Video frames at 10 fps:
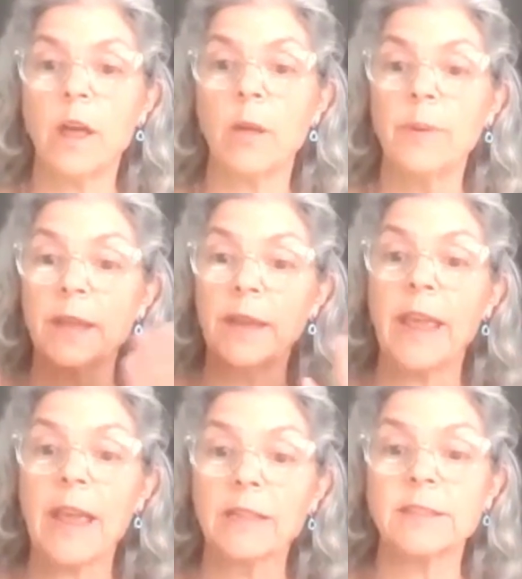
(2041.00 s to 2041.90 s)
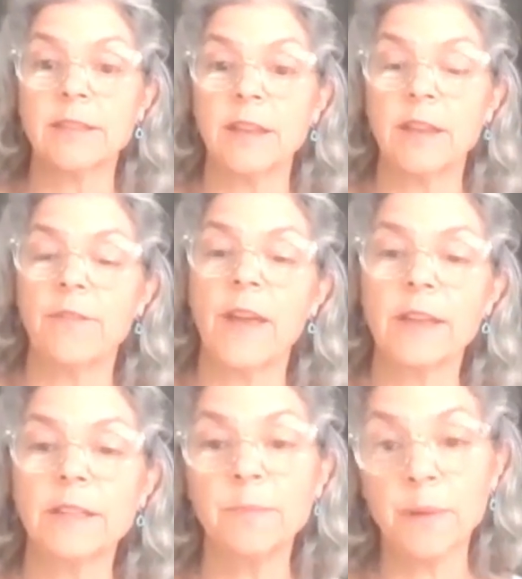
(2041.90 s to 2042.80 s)
help enhance the
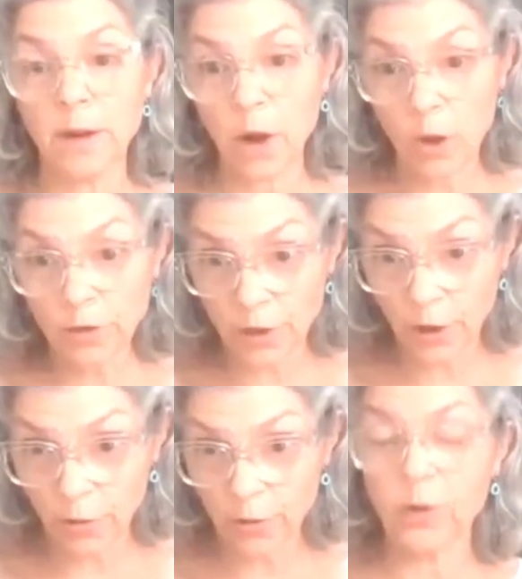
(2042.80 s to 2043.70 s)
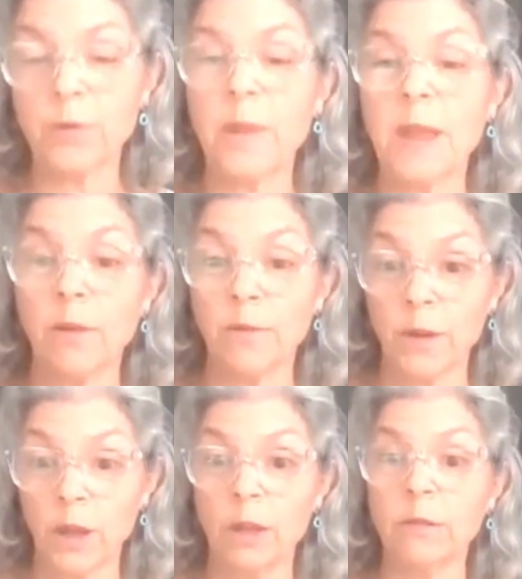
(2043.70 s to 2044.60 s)
effects, but it also could make you
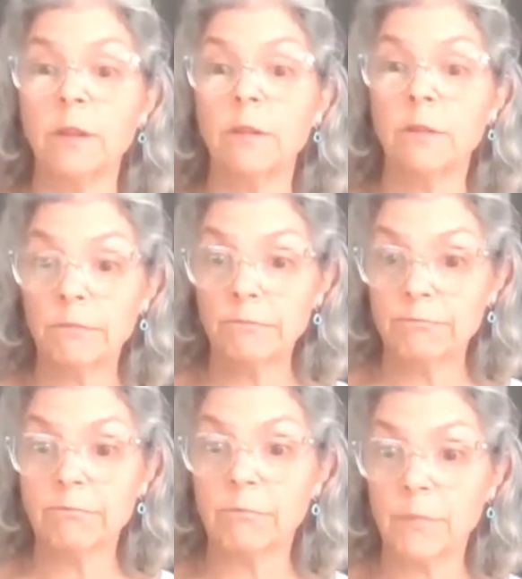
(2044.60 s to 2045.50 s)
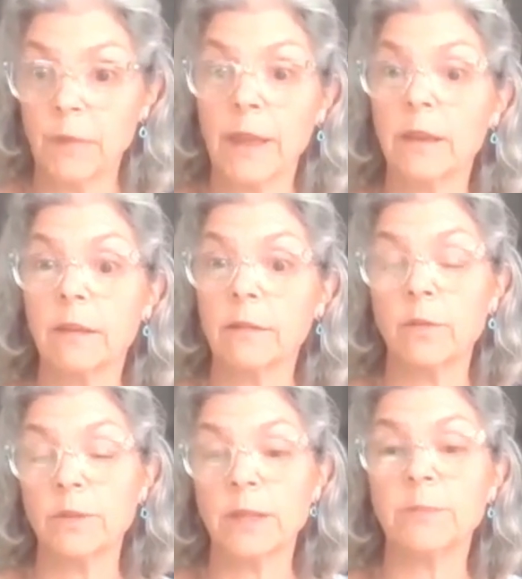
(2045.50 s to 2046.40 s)
feel like
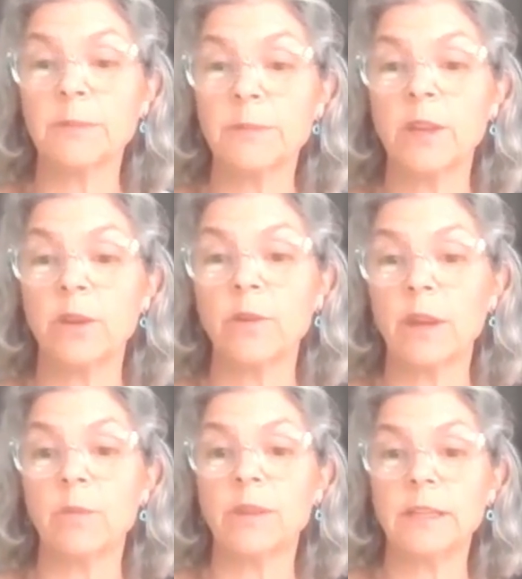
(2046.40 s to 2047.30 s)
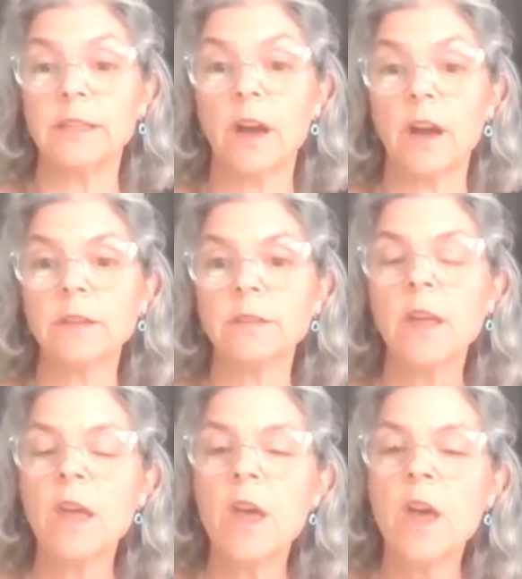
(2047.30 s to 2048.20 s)
those symptoms that you get with detox.
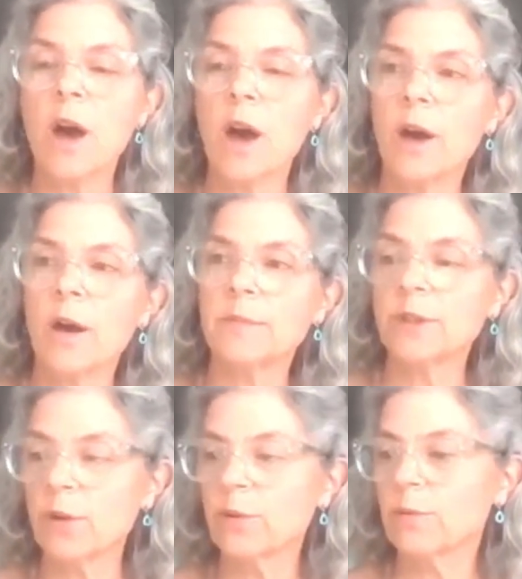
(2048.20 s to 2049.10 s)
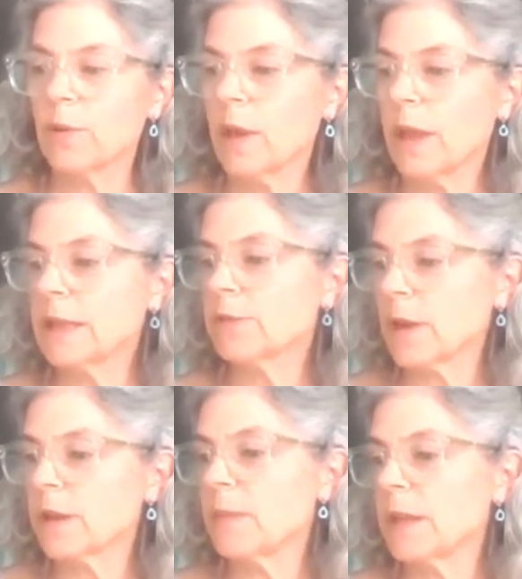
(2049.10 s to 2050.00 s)
So it's
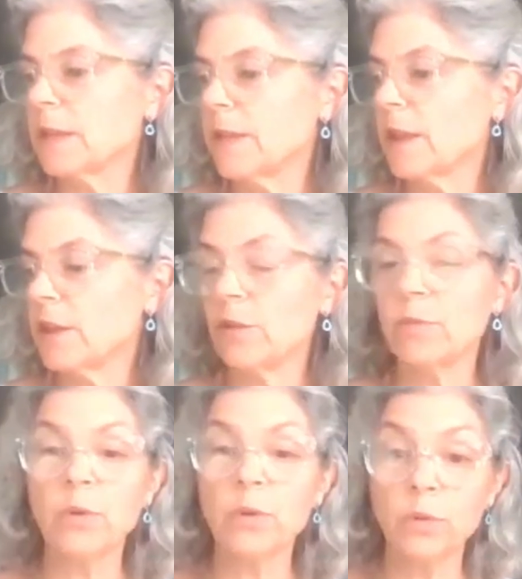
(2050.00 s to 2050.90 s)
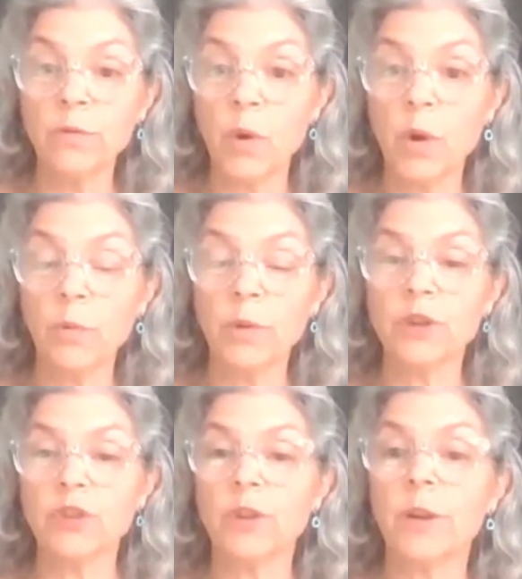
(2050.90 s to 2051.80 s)
recommended that you move more,
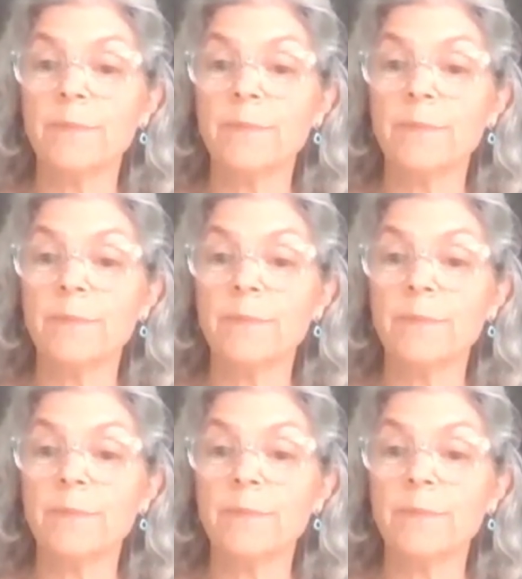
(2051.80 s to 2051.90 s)
which